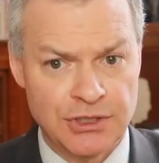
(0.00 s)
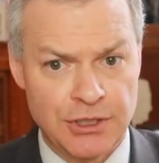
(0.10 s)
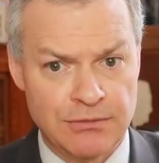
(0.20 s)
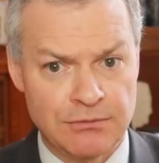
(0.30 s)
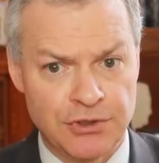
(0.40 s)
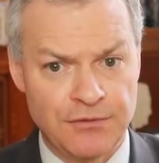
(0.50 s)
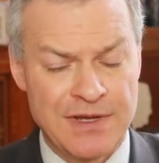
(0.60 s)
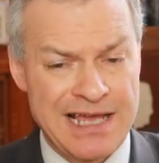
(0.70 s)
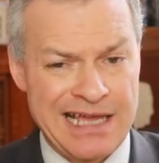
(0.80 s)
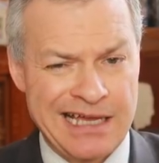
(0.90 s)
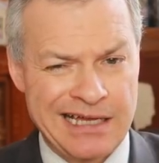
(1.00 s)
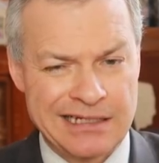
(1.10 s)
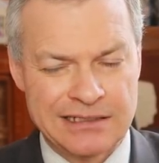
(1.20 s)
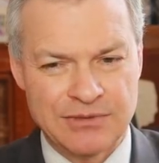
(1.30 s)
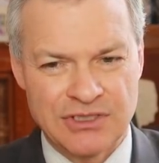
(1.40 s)
on the opening move,
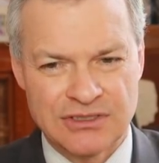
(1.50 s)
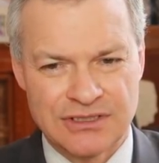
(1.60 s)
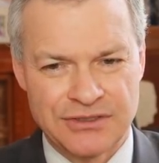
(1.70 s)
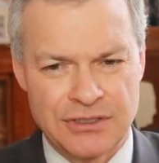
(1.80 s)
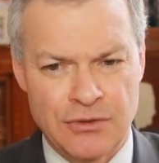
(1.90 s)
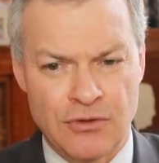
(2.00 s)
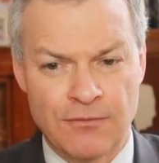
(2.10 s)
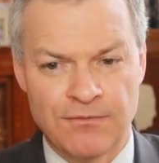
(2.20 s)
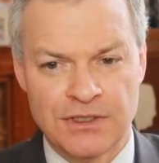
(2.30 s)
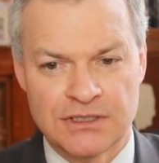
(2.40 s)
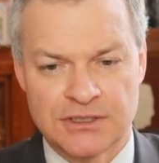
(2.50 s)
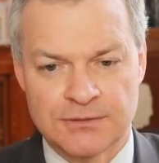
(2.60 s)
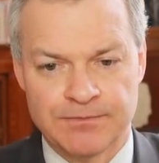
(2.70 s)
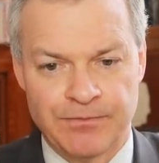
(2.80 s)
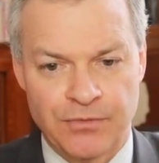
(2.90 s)
and because there are no
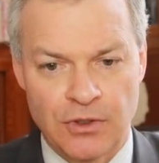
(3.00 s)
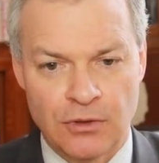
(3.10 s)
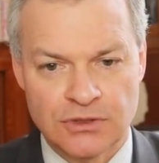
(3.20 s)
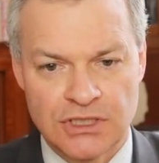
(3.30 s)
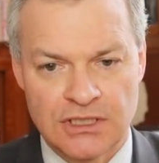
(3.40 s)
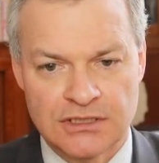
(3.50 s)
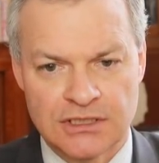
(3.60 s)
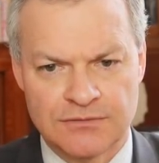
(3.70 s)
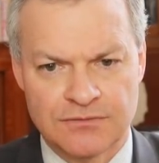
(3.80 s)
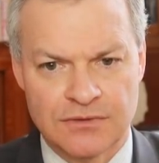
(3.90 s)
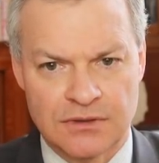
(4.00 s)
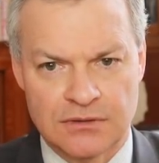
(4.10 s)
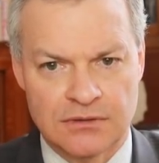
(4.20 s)
obvious alternative